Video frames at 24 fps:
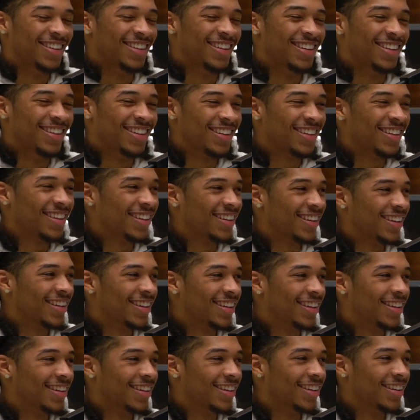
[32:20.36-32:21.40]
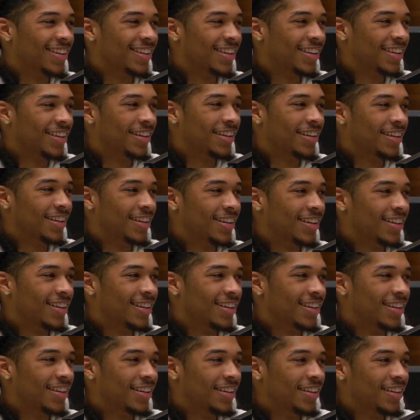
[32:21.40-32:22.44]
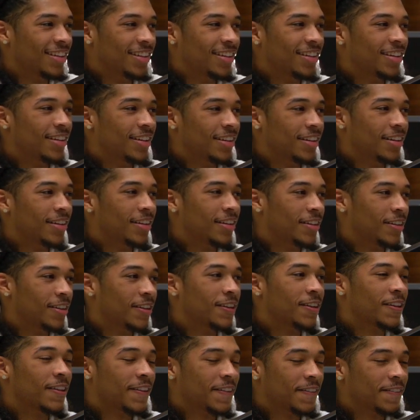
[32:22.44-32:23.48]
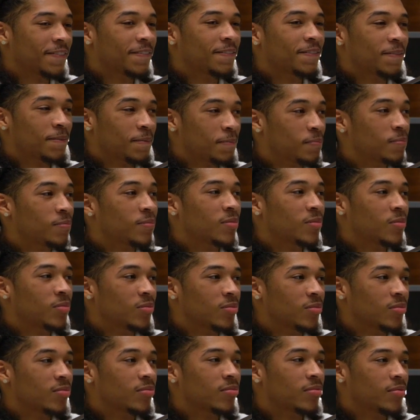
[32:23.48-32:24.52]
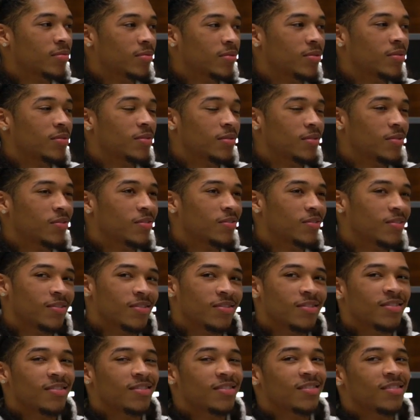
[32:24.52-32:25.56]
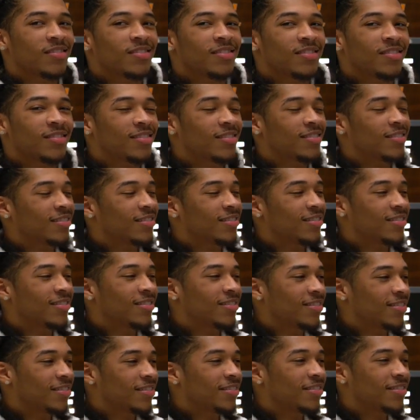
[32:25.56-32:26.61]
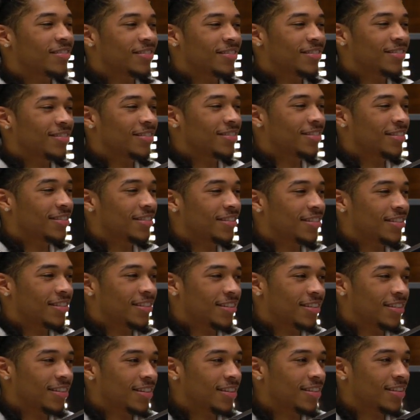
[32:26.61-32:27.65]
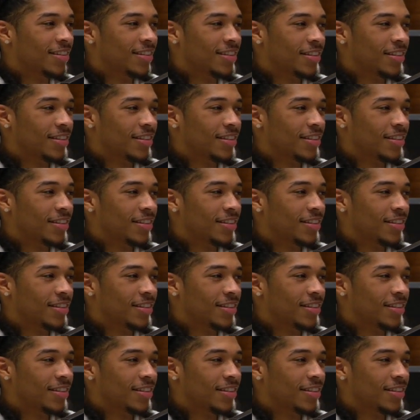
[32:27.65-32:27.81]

[no speech]